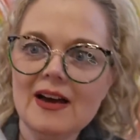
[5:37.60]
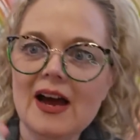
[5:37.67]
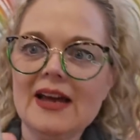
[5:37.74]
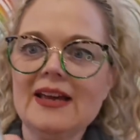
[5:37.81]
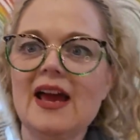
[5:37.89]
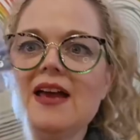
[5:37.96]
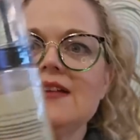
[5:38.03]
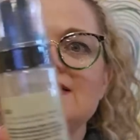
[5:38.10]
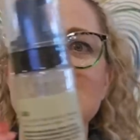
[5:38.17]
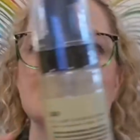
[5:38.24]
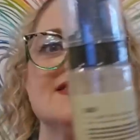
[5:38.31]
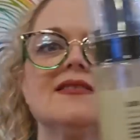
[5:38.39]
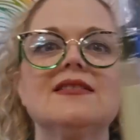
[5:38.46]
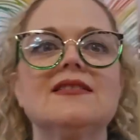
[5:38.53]
I
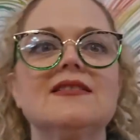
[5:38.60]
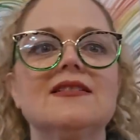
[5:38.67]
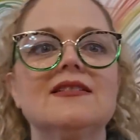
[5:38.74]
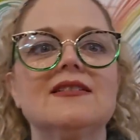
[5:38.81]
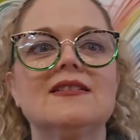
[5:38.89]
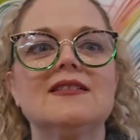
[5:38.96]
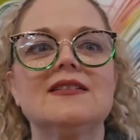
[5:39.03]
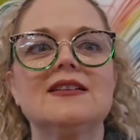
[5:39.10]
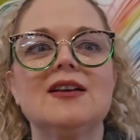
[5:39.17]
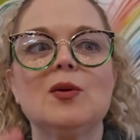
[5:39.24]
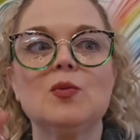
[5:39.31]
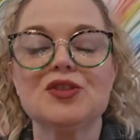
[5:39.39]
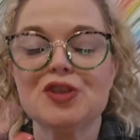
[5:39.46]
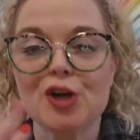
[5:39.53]
guess it
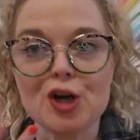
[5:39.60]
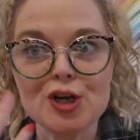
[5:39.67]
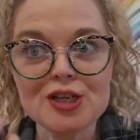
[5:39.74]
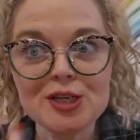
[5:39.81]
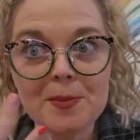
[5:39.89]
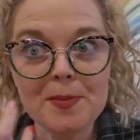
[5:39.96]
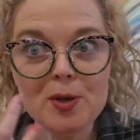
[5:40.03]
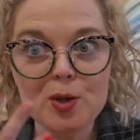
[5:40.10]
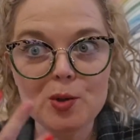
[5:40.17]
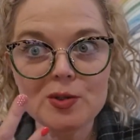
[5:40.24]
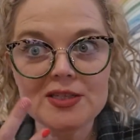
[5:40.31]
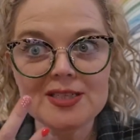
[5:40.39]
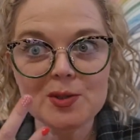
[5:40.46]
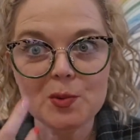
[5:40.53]
will turn to
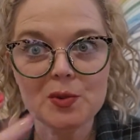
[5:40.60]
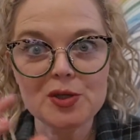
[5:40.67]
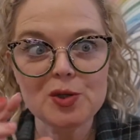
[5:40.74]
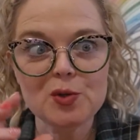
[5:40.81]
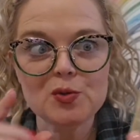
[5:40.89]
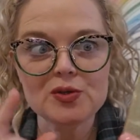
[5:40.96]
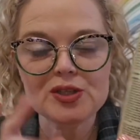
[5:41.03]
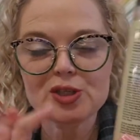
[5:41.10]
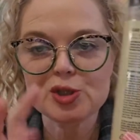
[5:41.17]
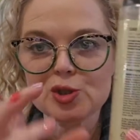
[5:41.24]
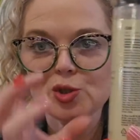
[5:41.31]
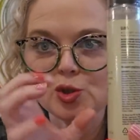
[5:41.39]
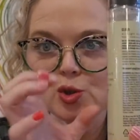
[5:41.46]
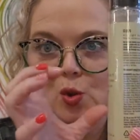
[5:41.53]
mousse when you
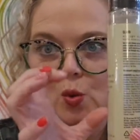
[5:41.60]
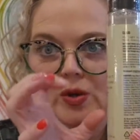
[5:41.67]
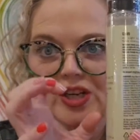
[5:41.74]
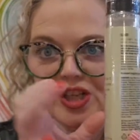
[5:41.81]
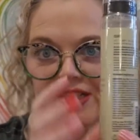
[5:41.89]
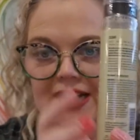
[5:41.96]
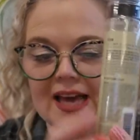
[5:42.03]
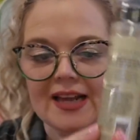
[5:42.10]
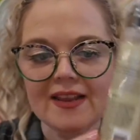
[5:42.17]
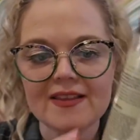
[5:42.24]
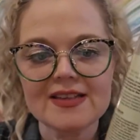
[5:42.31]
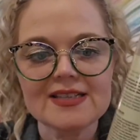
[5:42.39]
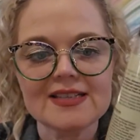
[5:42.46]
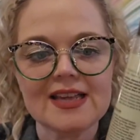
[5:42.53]
squeeze it out of
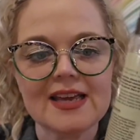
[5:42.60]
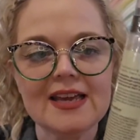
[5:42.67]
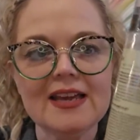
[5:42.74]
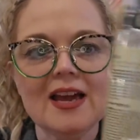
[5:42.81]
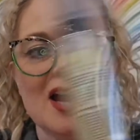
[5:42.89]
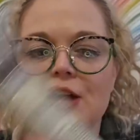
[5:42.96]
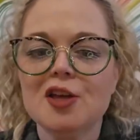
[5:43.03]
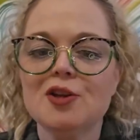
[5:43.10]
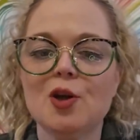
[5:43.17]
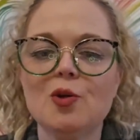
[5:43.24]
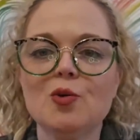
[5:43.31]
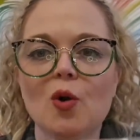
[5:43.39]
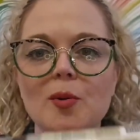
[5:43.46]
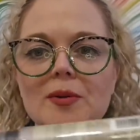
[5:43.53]
this thing. You
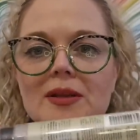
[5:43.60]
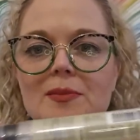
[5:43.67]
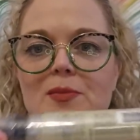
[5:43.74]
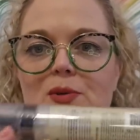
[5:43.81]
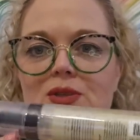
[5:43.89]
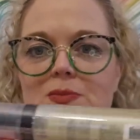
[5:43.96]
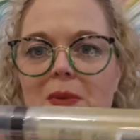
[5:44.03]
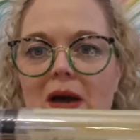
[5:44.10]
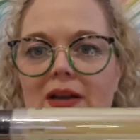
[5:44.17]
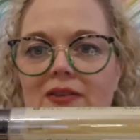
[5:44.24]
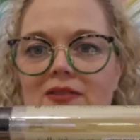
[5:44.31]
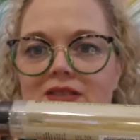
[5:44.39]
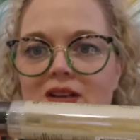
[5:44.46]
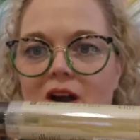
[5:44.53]
know, normally mousse
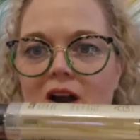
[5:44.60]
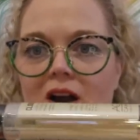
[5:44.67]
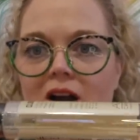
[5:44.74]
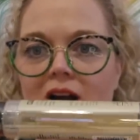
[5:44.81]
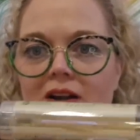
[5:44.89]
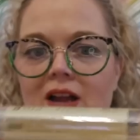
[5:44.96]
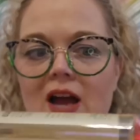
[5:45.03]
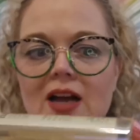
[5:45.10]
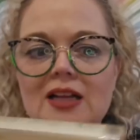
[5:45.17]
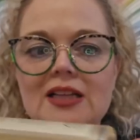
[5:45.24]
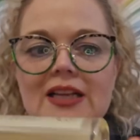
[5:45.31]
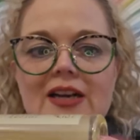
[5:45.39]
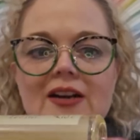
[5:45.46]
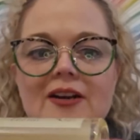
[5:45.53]
bottles are not
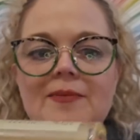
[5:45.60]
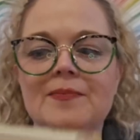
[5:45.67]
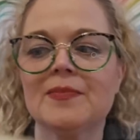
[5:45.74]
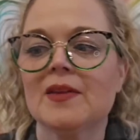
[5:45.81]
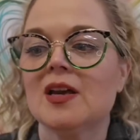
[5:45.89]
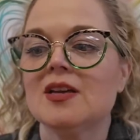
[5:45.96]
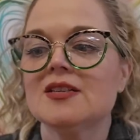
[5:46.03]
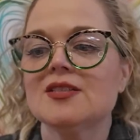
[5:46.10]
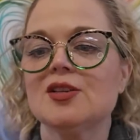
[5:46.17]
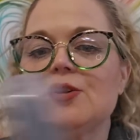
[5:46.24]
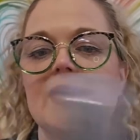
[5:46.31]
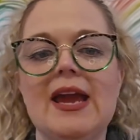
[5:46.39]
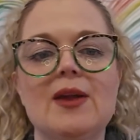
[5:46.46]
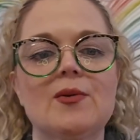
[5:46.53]
clear, so
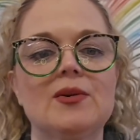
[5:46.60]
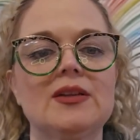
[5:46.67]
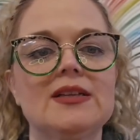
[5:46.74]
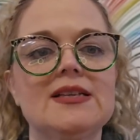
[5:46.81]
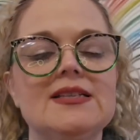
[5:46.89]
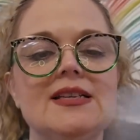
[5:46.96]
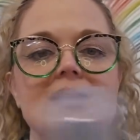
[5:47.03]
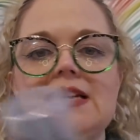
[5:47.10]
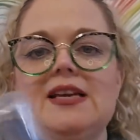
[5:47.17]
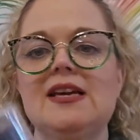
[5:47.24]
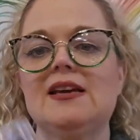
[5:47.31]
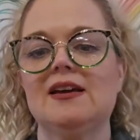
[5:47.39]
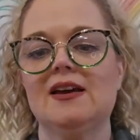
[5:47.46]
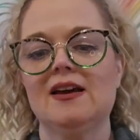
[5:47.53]
you can't really
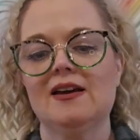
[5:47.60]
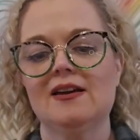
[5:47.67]
see